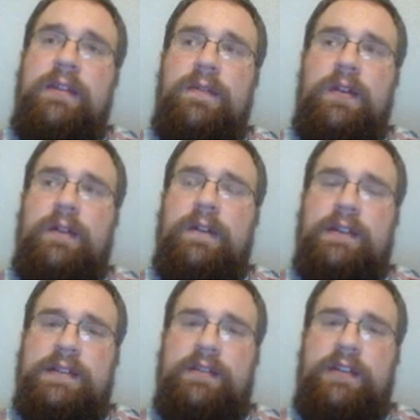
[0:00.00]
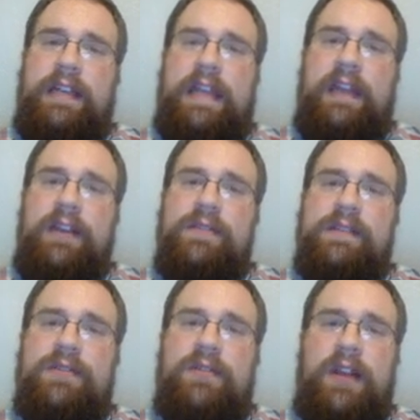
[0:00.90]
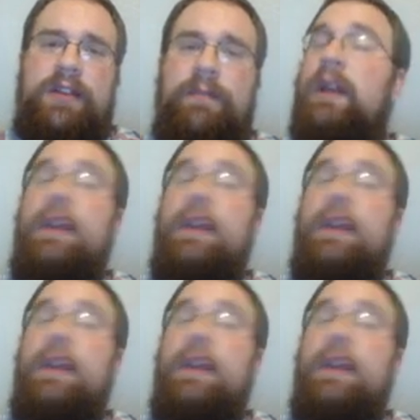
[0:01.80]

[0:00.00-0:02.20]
if you have the auxiliary, you can't use their stratagem?